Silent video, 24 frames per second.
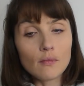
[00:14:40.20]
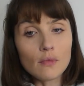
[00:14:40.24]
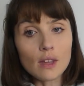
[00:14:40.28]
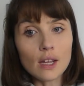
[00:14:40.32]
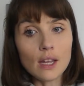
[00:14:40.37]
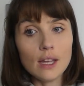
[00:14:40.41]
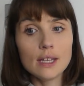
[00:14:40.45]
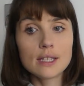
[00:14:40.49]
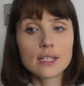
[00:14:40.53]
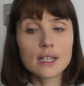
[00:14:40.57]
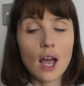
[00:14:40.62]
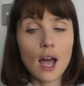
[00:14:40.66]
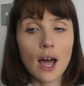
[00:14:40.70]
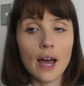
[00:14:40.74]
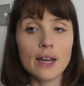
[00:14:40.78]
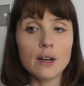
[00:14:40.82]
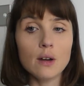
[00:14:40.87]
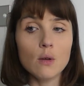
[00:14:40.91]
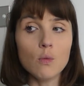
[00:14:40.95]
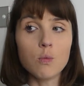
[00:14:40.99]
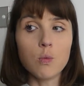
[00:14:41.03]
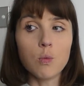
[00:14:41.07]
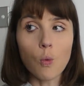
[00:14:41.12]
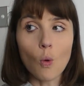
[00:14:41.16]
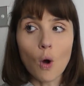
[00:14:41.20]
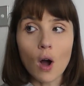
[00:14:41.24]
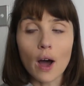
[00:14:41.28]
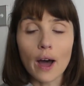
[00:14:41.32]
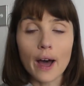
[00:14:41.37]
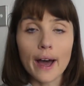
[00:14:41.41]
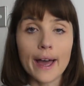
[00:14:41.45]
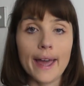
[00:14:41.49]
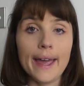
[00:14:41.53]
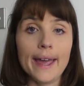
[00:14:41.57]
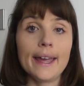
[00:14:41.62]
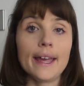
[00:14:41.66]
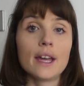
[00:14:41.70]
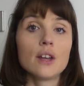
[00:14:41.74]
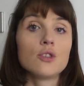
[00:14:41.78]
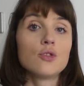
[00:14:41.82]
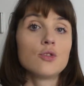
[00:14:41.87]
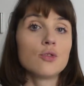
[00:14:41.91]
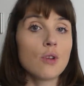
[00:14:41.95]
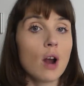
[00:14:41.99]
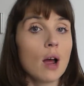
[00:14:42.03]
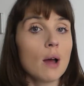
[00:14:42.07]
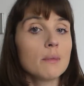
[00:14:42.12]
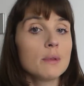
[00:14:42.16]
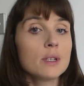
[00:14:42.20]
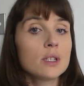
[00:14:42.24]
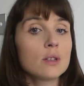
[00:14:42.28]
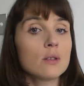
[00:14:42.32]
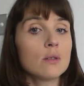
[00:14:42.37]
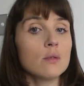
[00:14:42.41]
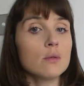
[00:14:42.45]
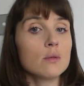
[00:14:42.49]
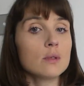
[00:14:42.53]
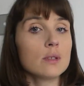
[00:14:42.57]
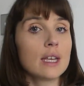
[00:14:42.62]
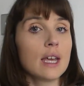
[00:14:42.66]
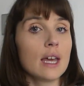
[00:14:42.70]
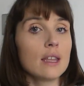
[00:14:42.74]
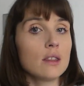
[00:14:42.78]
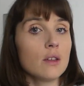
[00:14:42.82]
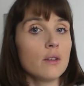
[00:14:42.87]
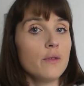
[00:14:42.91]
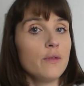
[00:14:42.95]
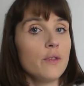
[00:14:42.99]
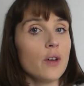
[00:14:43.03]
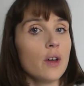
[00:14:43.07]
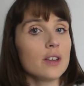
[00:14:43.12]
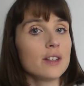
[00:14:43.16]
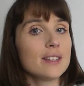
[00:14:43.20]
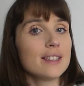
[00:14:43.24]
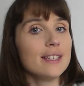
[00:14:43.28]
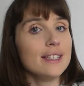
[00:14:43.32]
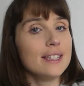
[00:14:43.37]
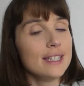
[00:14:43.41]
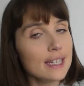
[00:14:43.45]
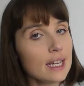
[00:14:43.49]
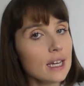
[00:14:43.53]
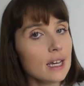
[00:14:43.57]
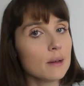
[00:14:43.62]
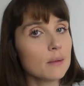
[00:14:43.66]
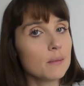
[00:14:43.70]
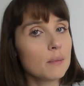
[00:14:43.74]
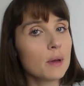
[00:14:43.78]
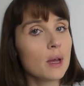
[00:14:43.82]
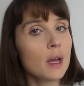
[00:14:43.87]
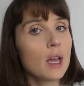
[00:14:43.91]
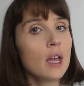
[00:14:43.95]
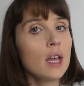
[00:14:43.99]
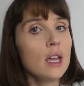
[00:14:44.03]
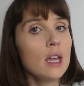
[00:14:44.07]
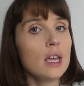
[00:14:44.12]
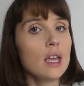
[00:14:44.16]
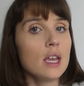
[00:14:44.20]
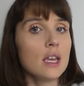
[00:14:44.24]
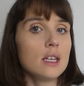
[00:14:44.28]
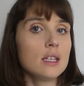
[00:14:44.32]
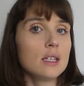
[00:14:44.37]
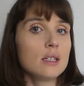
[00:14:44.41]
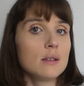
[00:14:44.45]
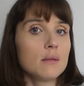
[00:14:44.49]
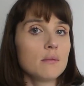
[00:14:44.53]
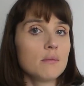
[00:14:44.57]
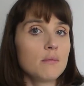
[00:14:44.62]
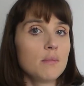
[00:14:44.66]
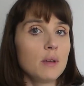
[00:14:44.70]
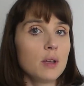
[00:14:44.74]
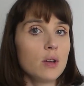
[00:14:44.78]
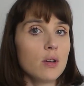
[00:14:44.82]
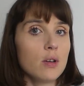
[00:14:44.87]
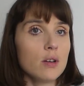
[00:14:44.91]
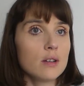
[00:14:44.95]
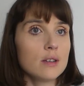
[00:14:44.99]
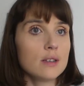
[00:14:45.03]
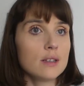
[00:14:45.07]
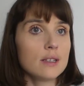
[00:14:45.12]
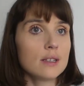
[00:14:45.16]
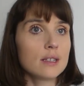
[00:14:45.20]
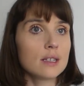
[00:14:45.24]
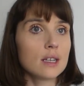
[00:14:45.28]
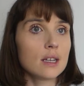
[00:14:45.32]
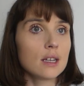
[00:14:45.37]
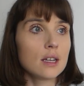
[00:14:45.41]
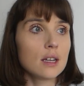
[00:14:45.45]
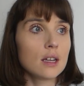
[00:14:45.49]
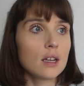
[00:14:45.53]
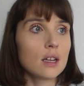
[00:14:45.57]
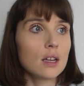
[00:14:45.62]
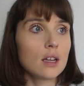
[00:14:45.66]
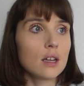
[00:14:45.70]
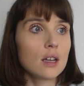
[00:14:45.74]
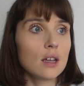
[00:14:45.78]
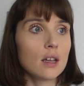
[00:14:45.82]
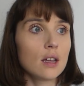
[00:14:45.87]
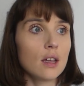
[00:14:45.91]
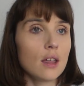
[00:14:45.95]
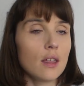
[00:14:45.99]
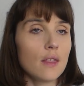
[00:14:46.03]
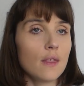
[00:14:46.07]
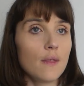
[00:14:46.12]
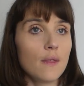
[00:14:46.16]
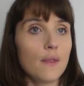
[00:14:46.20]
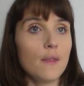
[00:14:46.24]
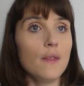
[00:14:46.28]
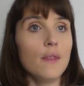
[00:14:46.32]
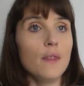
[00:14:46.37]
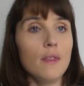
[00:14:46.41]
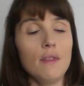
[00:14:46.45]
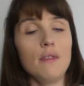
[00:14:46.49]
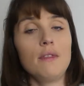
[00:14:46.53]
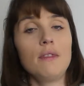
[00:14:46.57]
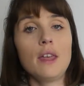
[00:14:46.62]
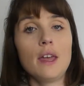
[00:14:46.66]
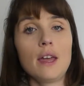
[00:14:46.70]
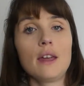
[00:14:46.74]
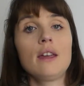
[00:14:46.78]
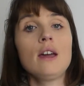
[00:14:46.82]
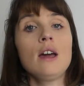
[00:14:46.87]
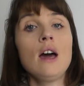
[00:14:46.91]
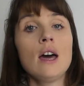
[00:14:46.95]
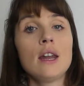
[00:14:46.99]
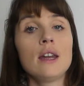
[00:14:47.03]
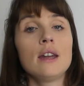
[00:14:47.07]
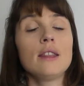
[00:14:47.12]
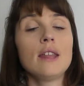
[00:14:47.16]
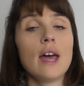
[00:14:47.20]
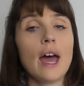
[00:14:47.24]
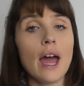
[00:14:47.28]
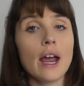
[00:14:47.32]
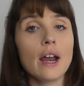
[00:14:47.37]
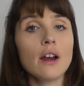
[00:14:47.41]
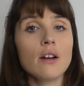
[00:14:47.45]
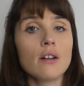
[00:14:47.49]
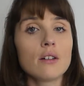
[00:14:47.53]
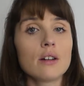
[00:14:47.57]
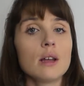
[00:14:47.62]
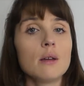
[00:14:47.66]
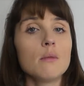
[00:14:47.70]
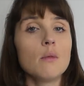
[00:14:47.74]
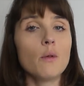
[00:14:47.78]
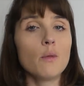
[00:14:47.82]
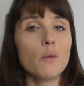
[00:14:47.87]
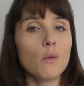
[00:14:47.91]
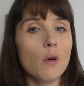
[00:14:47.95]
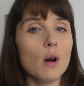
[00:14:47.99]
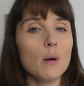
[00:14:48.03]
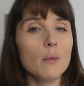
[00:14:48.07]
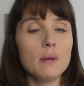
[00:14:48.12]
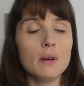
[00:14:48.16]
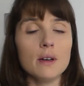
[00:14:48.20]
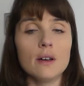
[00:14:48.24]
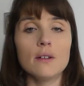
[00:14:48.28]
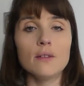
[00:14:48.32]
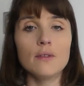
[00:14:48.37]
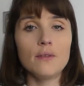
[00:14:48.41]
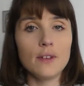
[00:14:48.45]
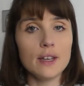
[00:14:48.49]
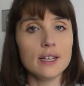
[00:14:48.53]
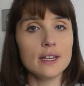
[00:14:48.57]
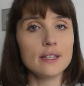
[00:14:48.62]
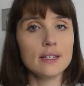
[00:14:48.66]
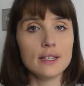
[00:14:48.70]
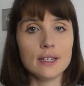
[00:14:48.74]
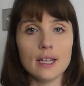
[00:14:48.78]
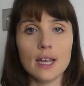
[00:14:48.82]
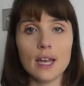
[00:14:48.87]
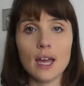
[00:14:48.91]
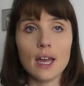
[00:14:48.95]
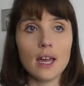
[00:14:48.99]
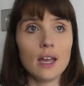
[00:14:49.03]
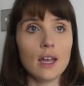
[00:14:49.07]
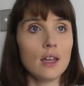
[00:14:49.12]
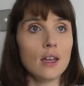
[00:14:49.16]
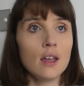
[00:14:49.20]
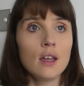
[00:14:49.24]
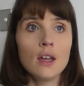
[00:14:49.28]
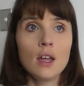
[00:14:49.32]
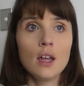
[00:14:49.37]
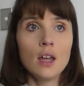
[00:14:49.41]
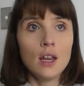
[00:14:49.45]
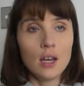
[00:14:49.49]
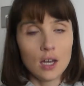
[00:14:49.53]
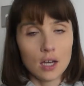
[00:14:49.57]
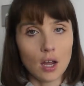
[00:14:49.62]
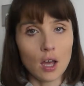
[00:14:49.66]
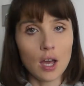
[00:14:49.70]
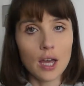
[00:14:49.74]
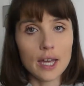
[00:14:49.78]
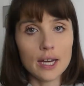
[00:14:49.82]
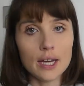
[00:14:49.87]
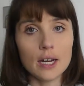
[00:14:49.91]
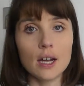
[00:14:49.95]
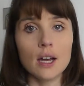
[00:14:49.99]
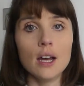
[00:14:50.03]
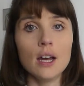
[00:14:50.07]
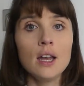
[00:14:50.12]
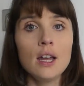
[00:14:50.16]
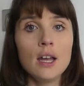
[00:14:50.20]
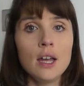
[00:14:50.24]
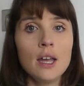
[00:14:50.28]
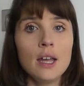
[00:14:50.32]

is kind of why drama schools get the first dip, is because the acronym of WAAPA, VCA, NIDA,